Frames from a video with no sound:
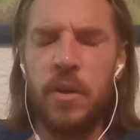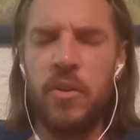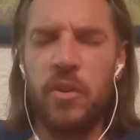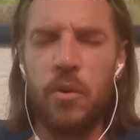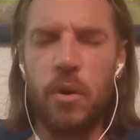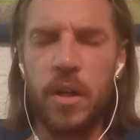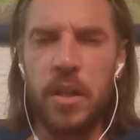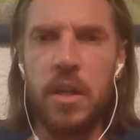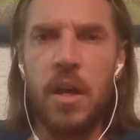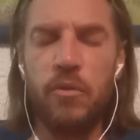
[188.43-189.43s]
So I
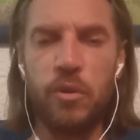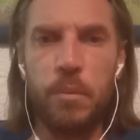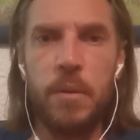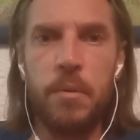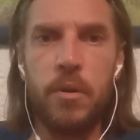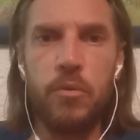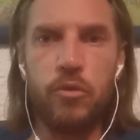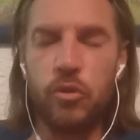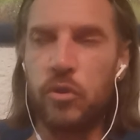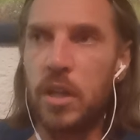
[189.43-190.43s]
encounter people who
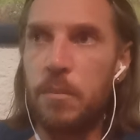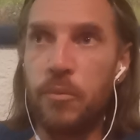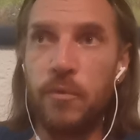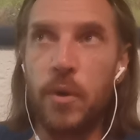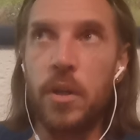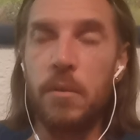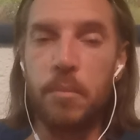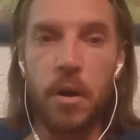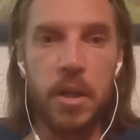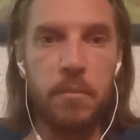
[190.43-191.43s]
just keep fucking
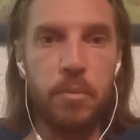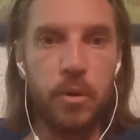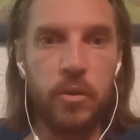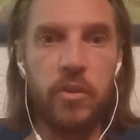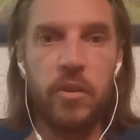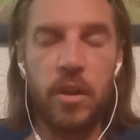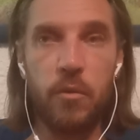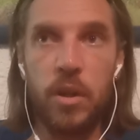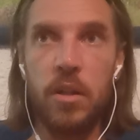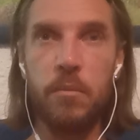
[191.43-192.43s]
buying books and
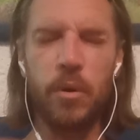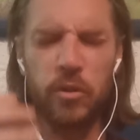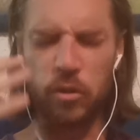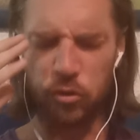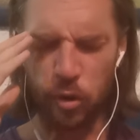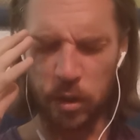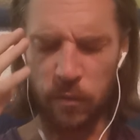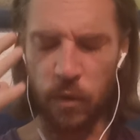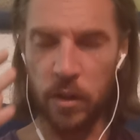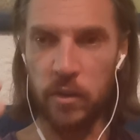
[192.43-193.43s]
reading books. They're trying to
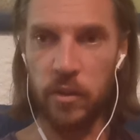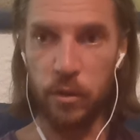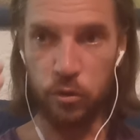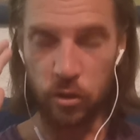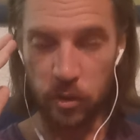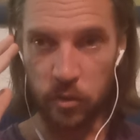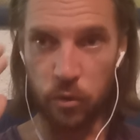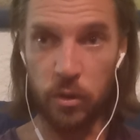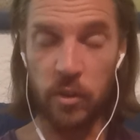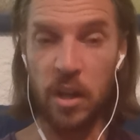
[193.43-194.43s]
find solutions
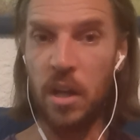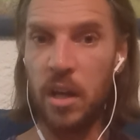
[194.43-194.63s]
through this.